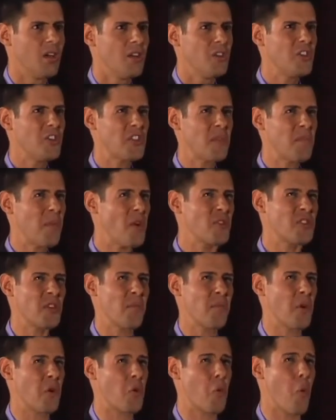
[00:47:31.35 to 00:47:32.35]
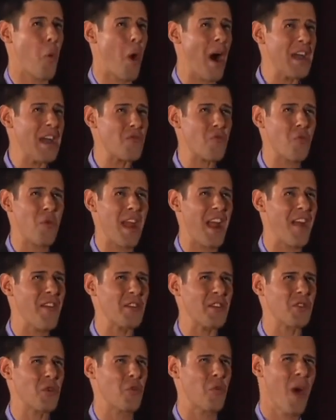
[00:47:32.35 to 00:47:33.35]
you're supposed to put what, where,
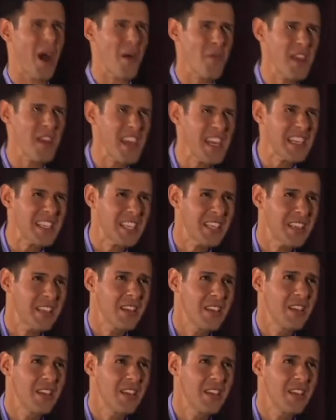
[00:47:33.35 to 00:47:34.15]
and do what with it?